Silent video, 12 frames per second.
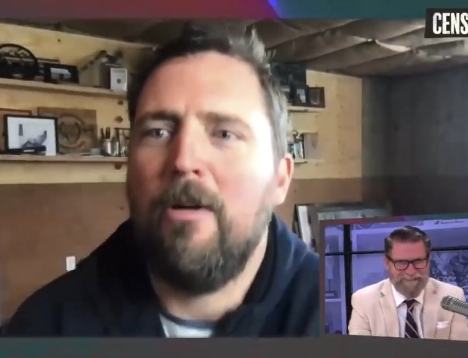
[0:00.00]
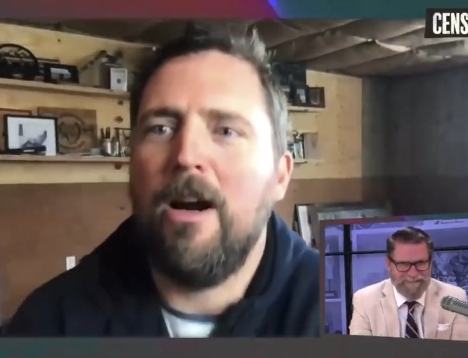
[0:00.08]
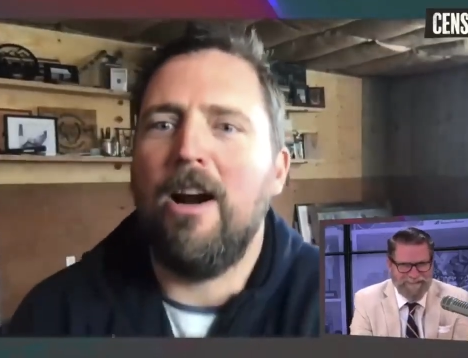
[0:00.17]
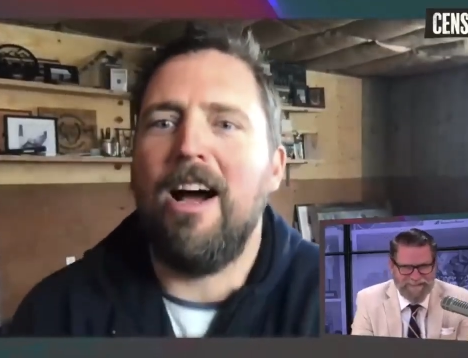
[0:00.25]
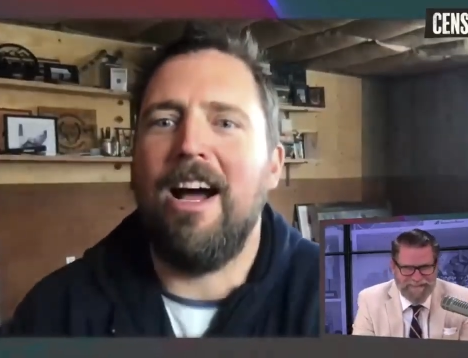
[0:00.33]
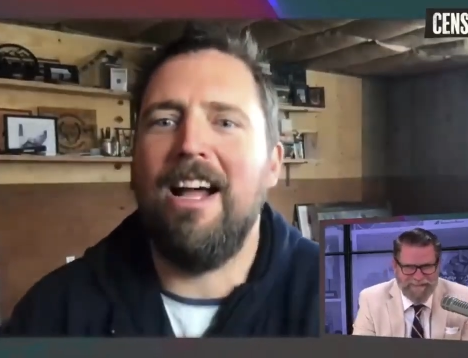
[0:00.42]

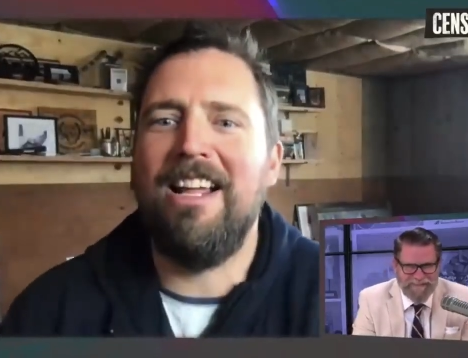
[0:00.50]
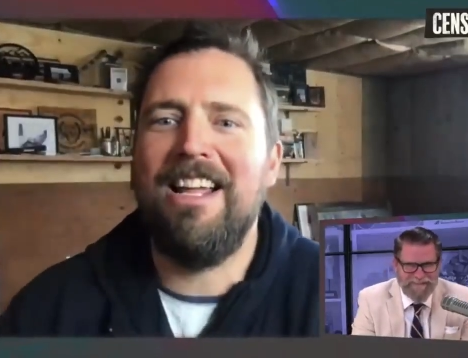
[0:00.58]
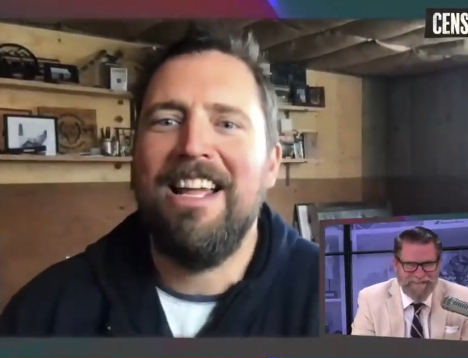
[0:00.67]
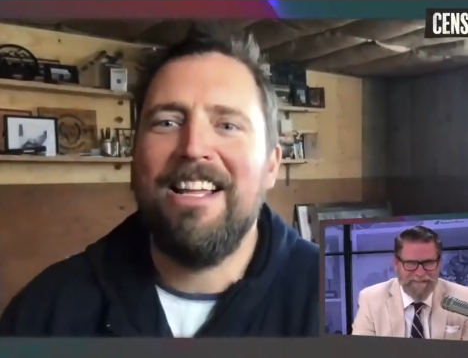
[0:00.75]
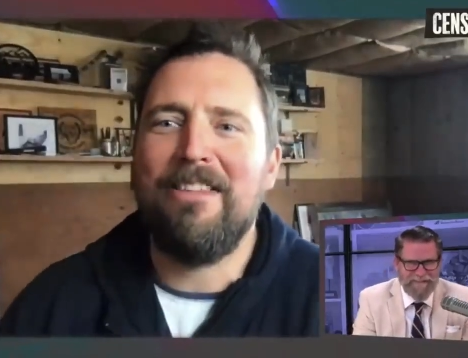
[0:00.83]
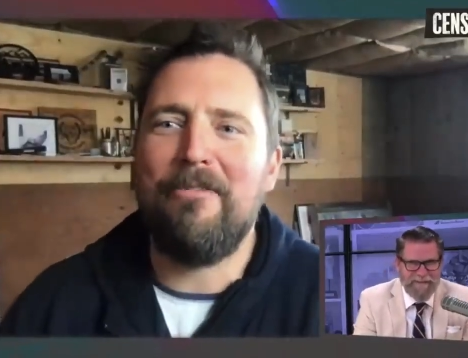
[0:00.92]
Speaker 1: where. Uh,
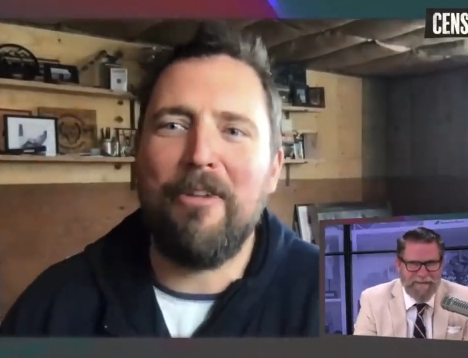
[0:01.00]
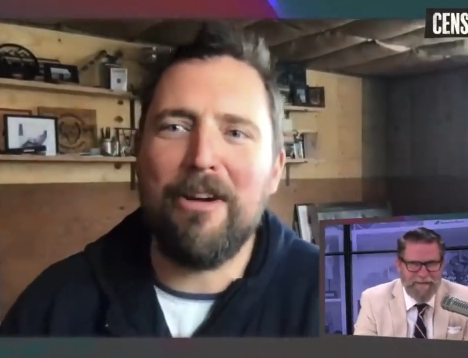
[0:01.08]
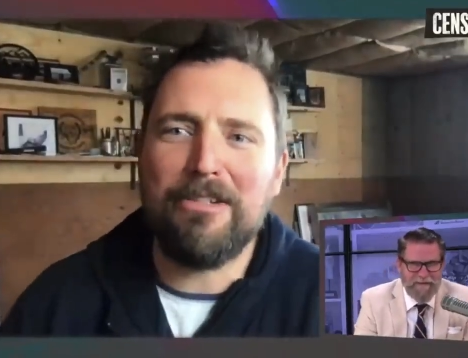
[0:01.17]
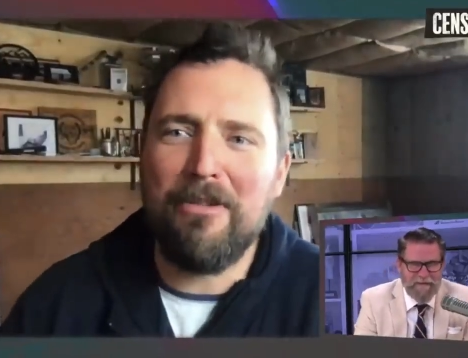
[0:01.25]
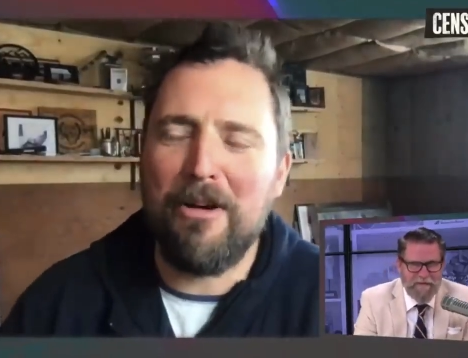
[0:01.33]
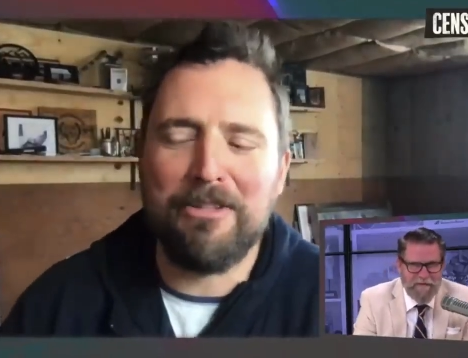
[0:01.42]
the
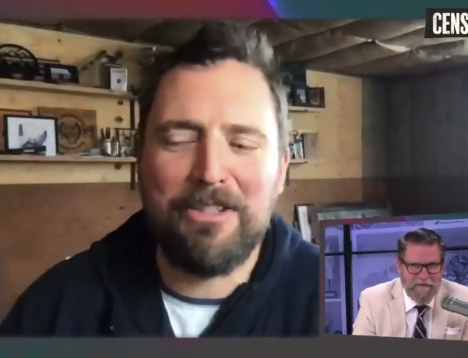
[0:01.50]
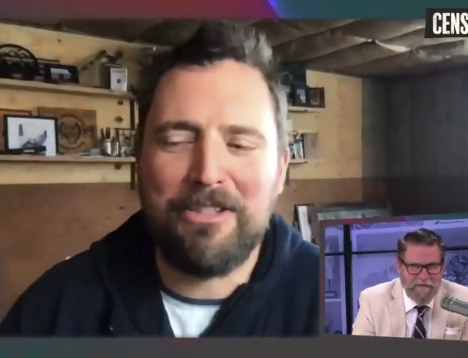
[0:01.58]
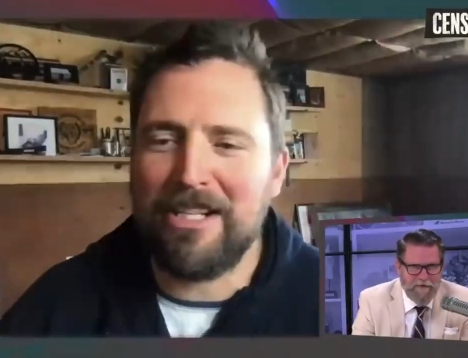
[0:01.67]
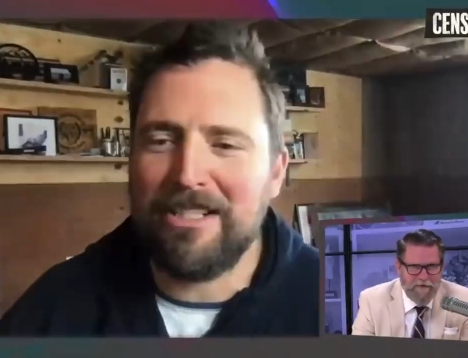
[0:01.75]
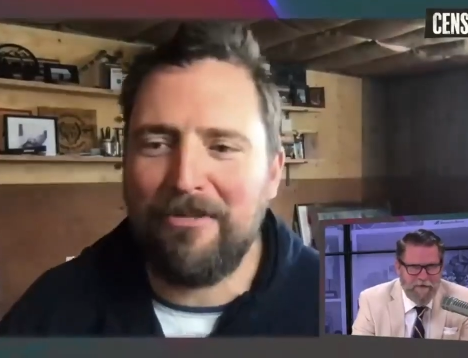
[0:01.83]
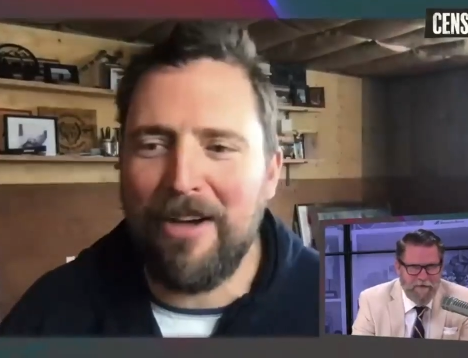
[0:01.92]
first one was
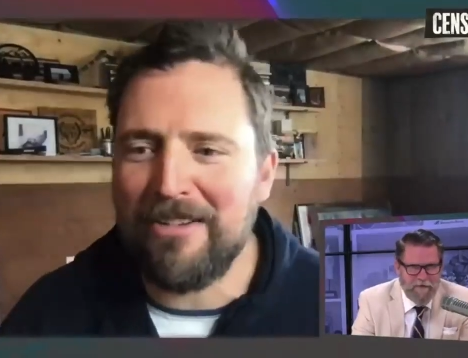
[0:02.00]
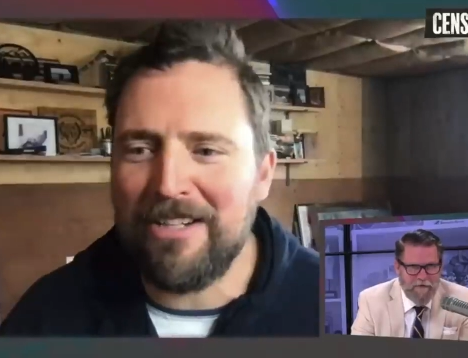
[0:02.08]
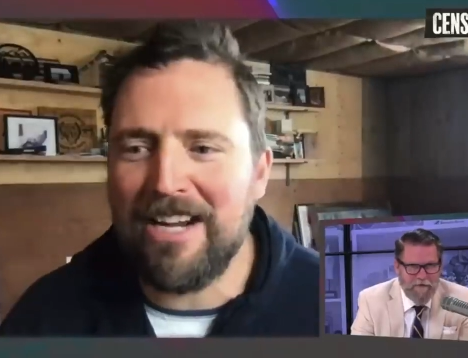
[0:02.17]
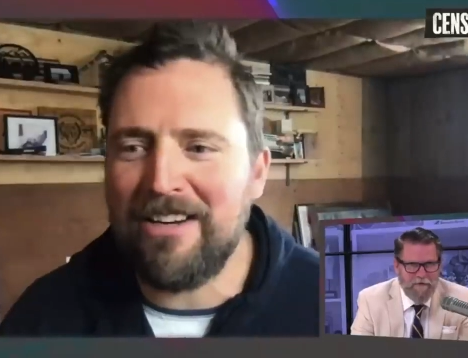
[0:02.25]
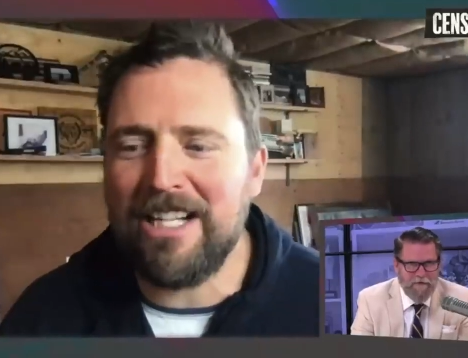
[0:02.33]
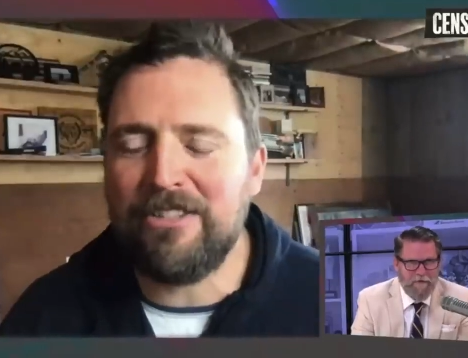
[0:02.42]
just found
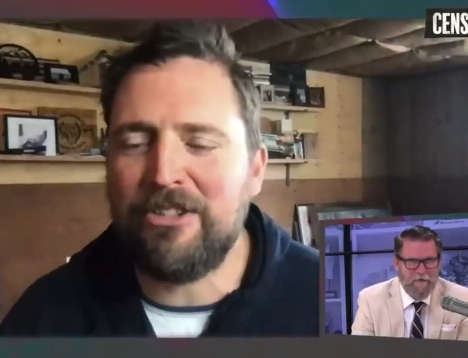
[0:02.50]
it like